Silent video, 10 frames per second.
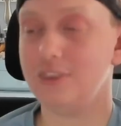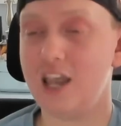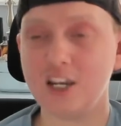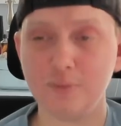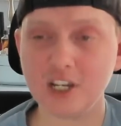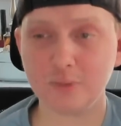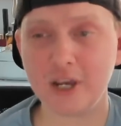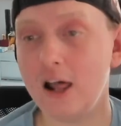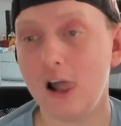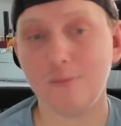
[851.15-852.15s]
Tank
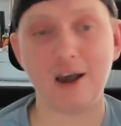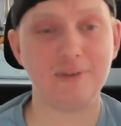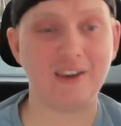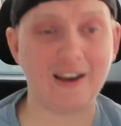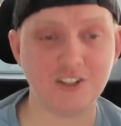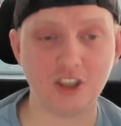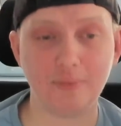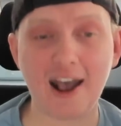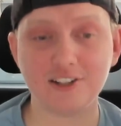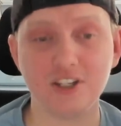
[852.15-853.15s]
Bigsby might be catching the
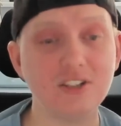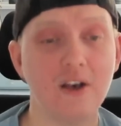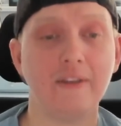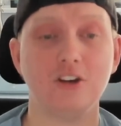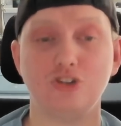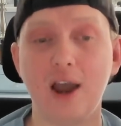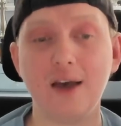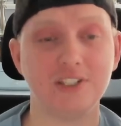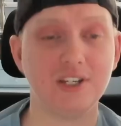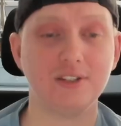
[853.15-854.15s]
passes because
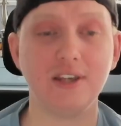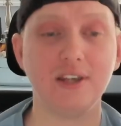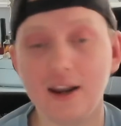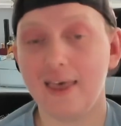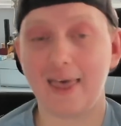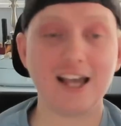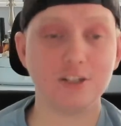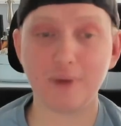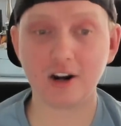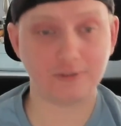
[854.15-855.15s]
Travis Etienne
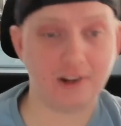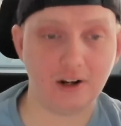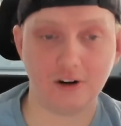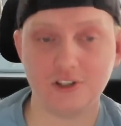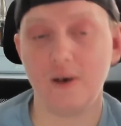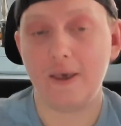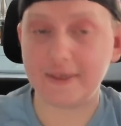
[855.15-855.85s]
has butterfingers.